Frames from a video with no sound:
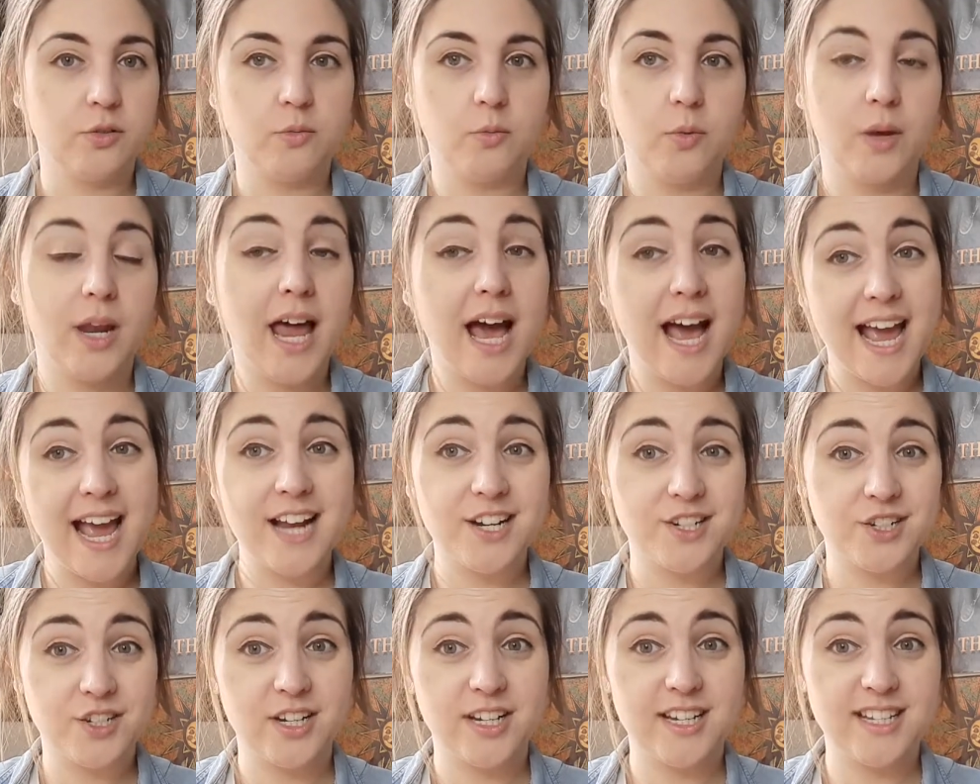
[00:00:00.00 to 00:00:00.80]
well, I
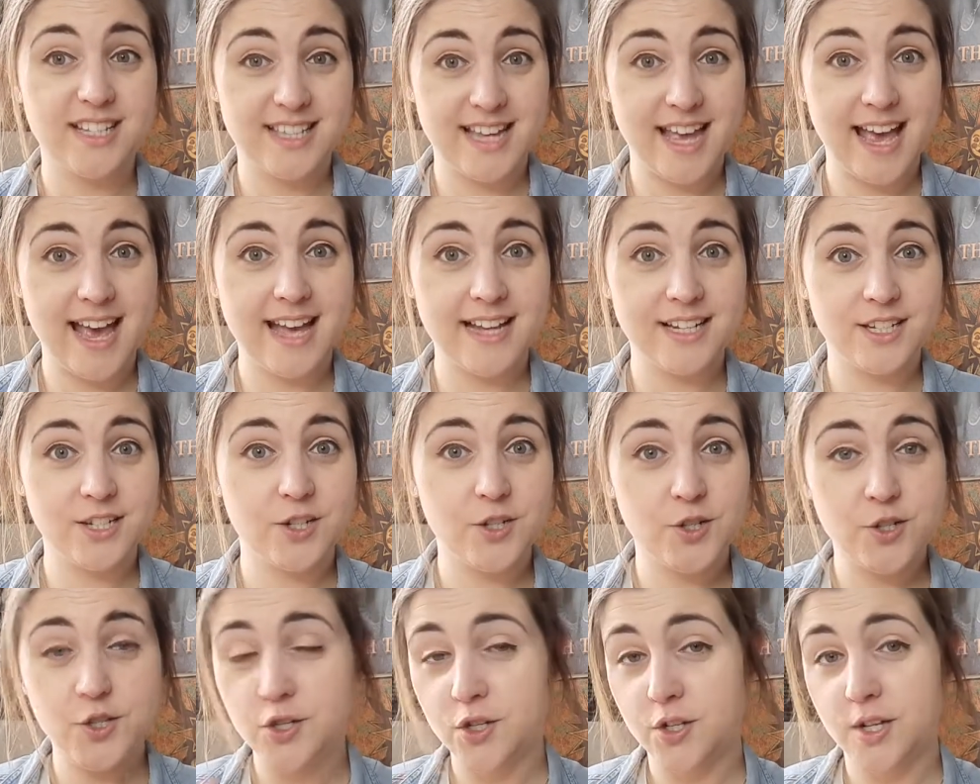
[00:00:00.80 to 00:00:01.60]
actually said,
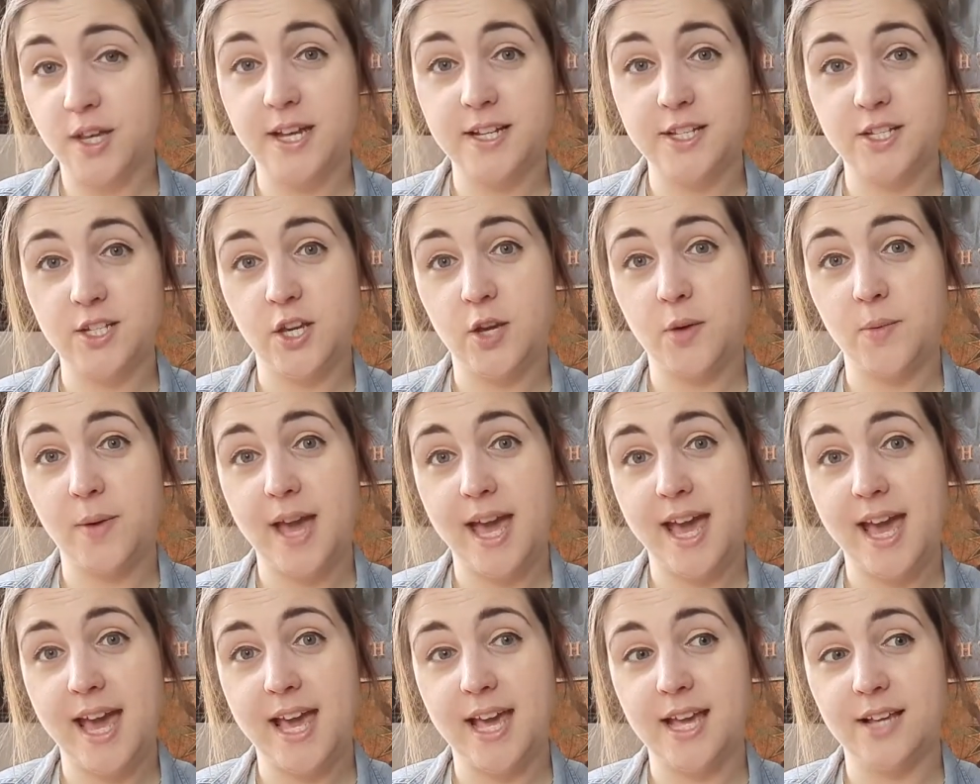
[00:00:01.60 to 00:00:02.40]
should I do
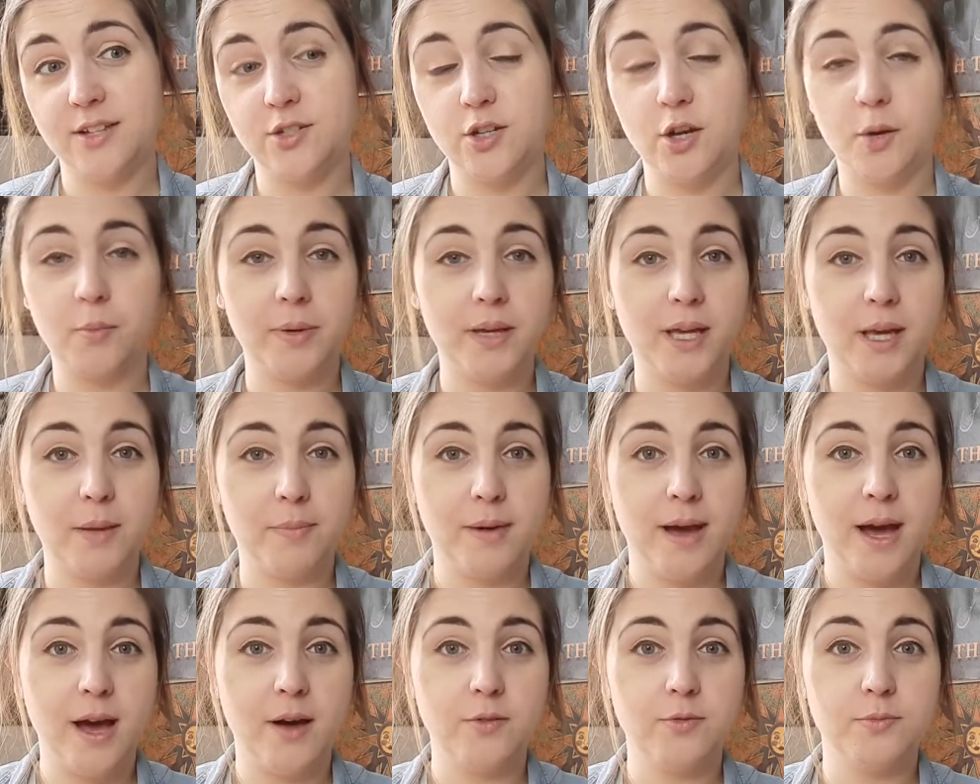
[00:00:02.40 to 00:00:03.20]
a topic
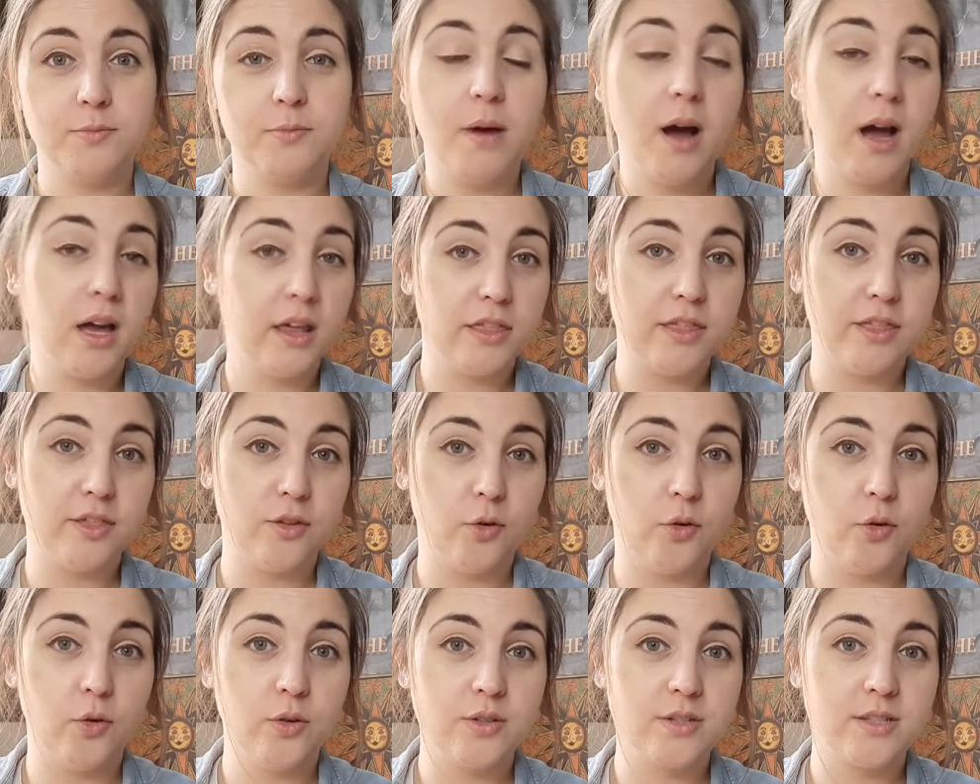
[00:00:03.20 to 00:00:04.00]
about my
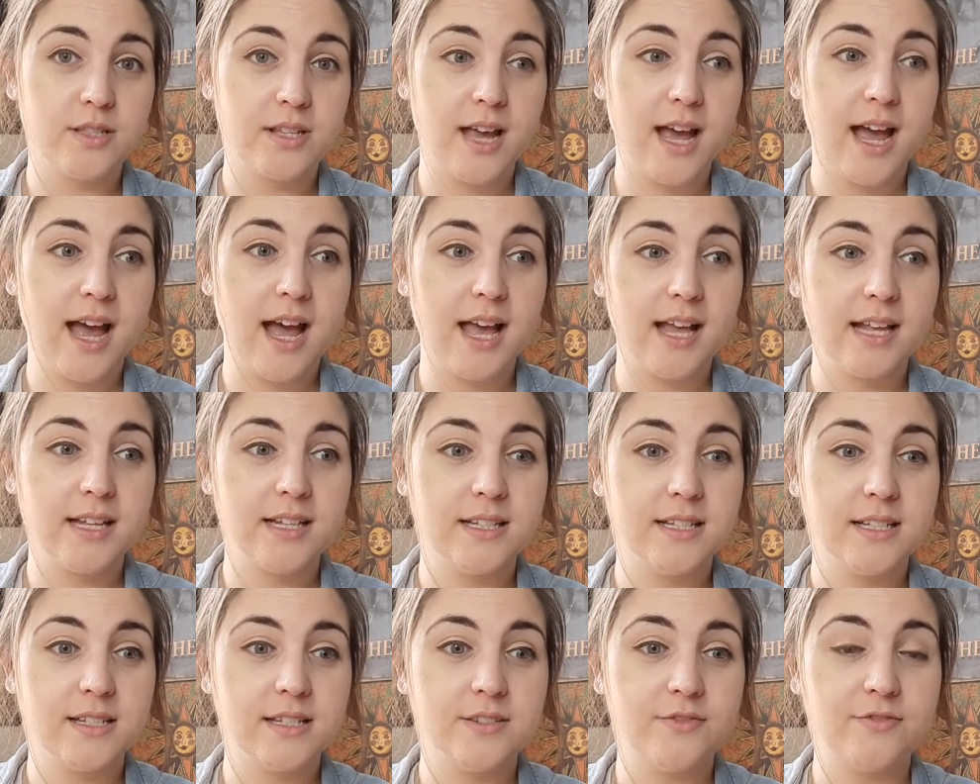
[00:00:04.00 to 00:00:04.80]
thoughts
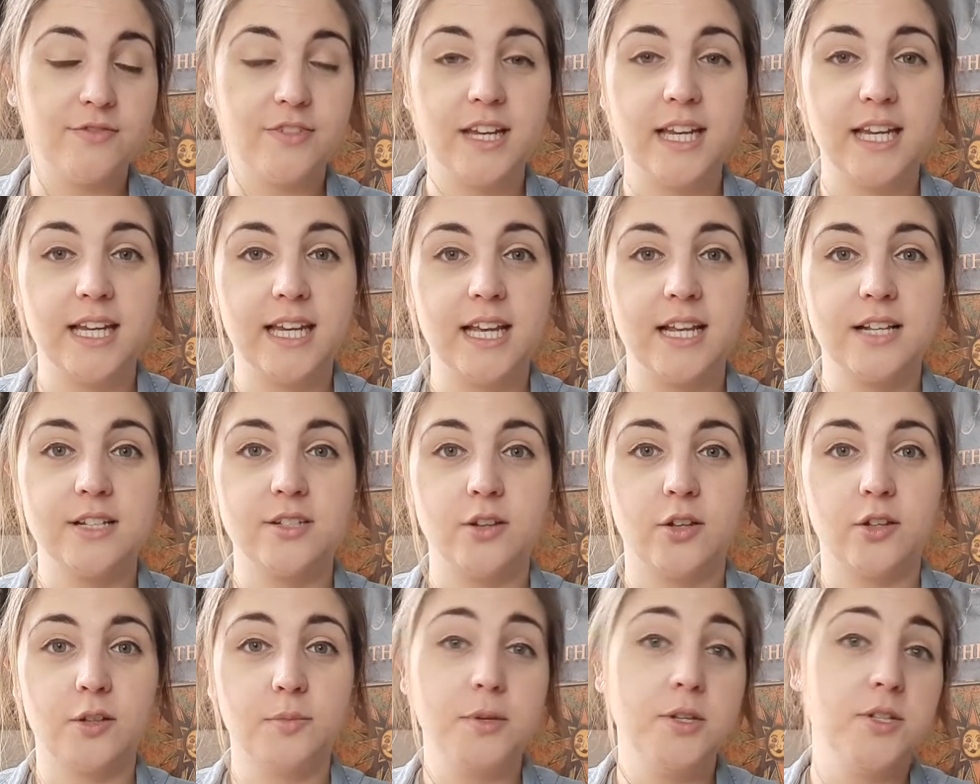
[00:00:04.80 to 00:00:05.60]
and feelings
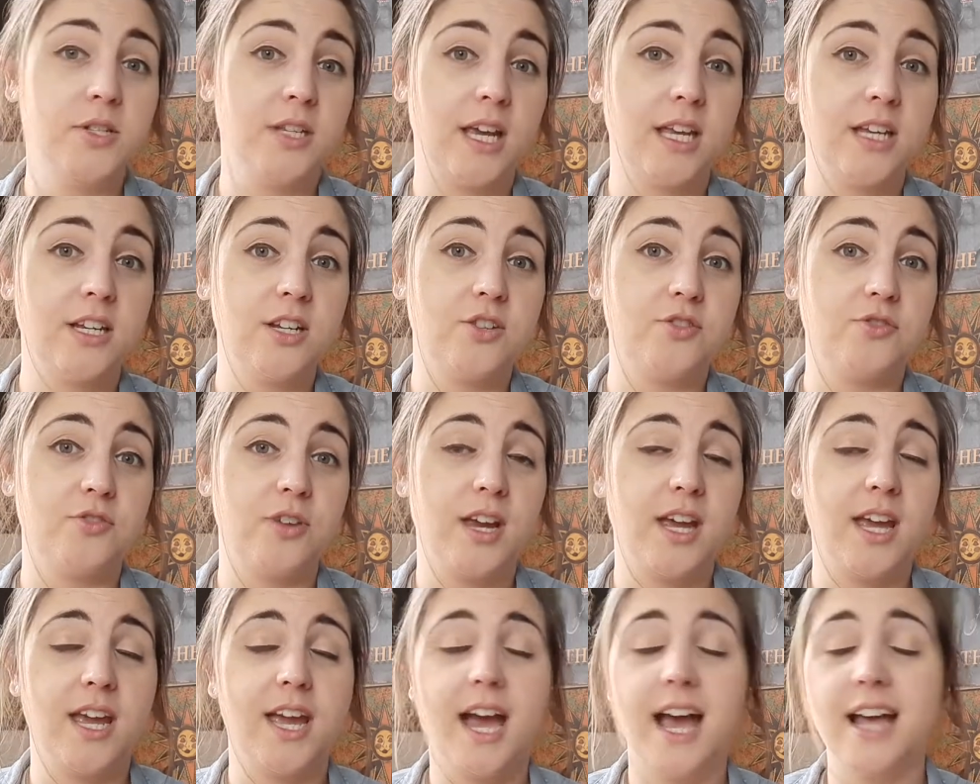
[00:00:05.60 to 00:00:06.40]
on the music
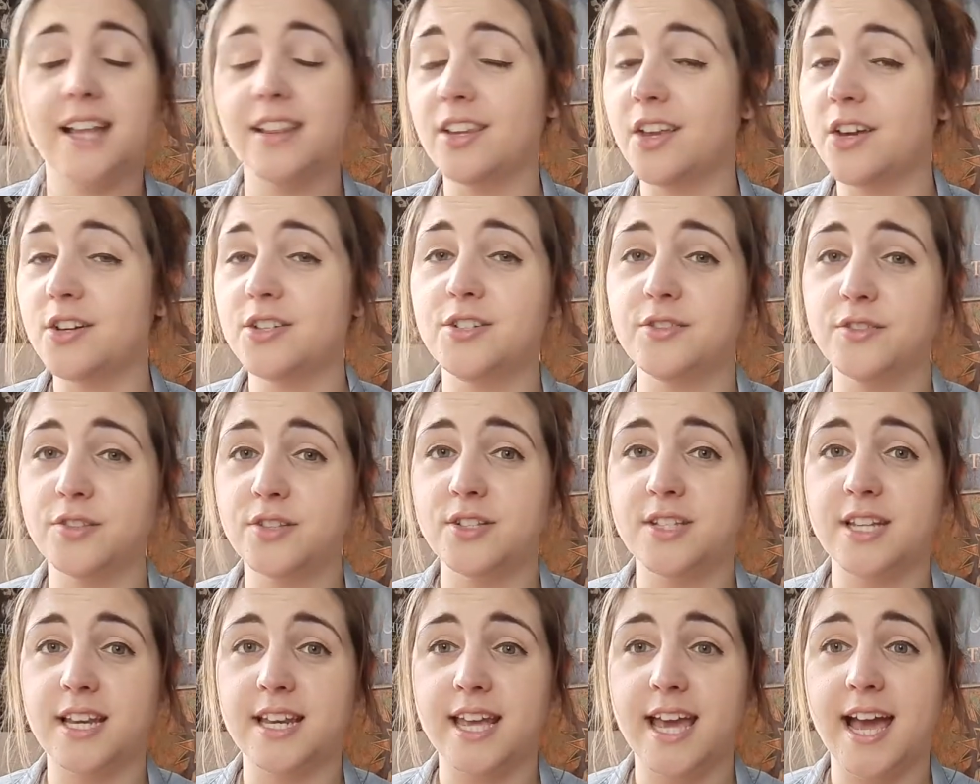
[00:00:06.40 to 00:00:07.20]
industry? And loads of you
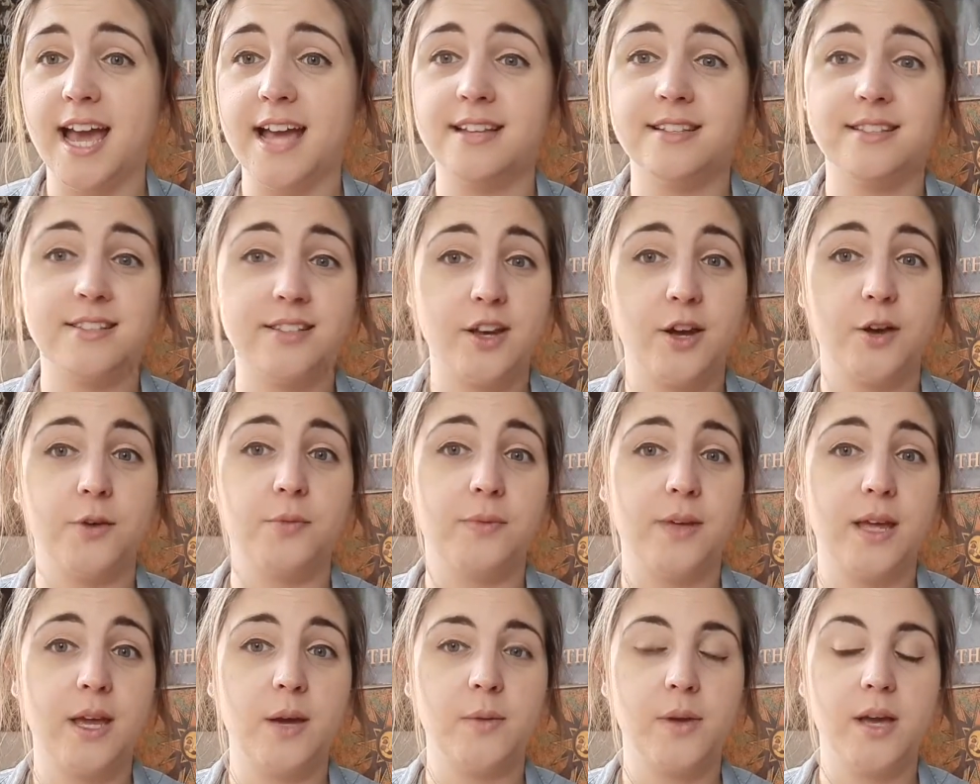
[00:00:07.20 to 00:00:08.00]
said yes, so
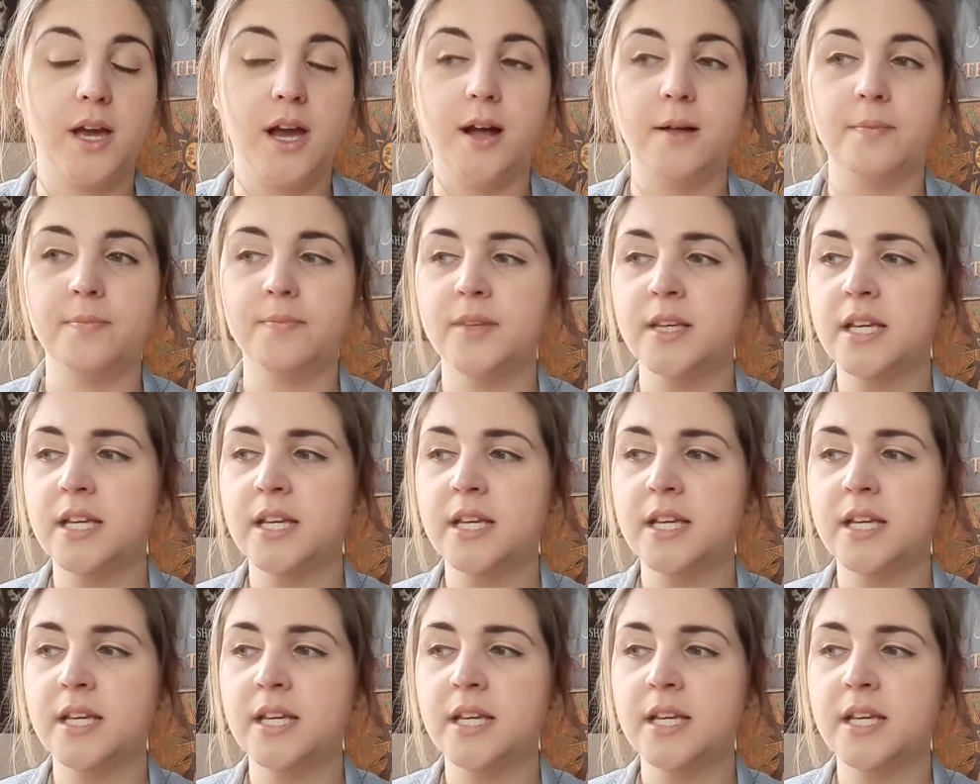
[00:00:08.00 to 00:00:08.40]
here we are.